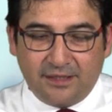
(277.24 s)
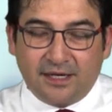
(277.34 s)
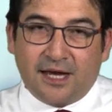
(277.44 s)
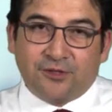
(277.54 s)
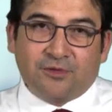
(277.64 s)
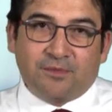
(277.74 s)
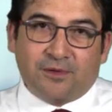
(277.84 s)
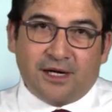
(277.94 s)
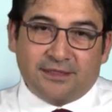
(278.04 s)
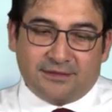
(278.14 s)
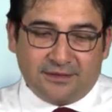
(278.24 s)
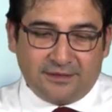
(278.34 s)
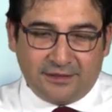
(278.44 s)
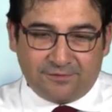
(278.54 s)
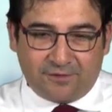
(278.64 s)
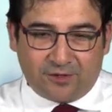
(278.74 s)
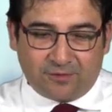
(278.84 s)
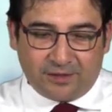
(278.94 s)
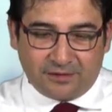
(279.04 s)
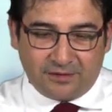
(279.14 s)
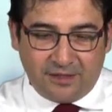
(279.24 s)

How do we price this forward?